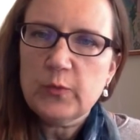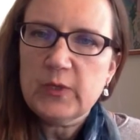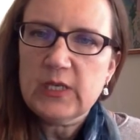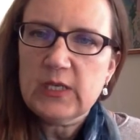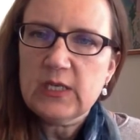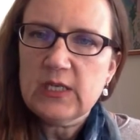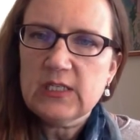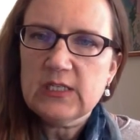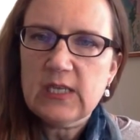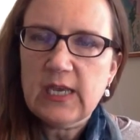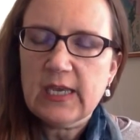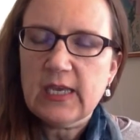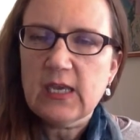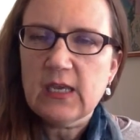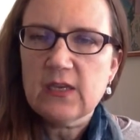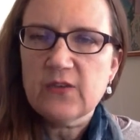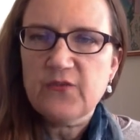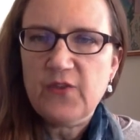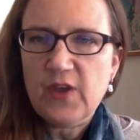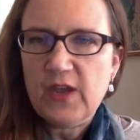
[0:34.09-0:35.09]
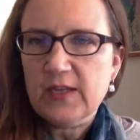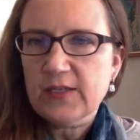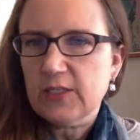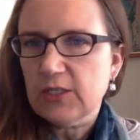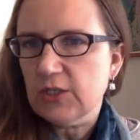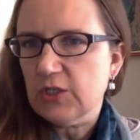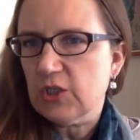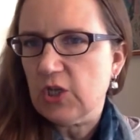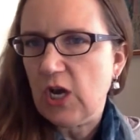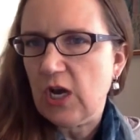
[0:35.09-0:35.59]
be taking
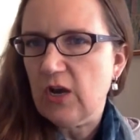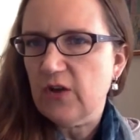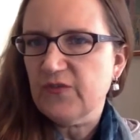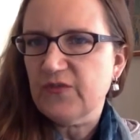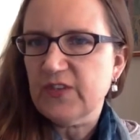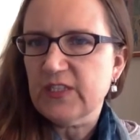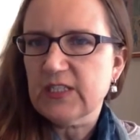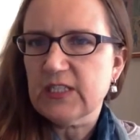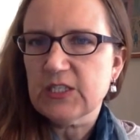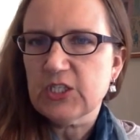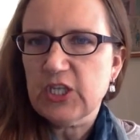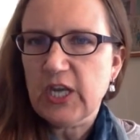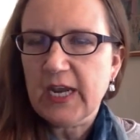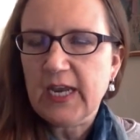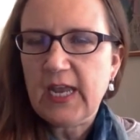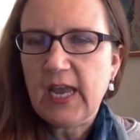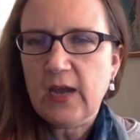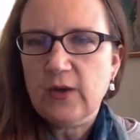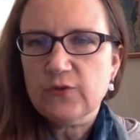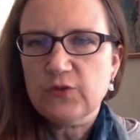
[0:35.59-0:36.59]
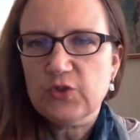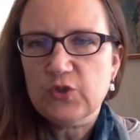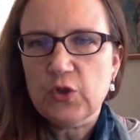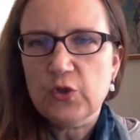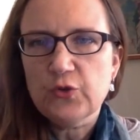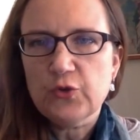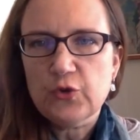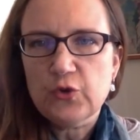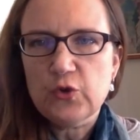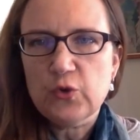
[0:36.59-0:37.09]
advantage of Visa Checkout's
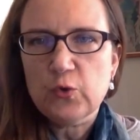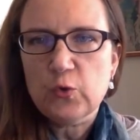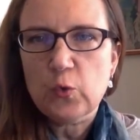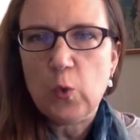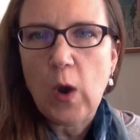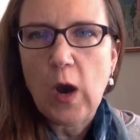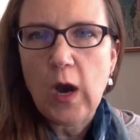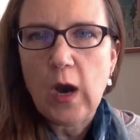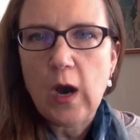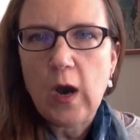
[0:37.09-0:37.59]
new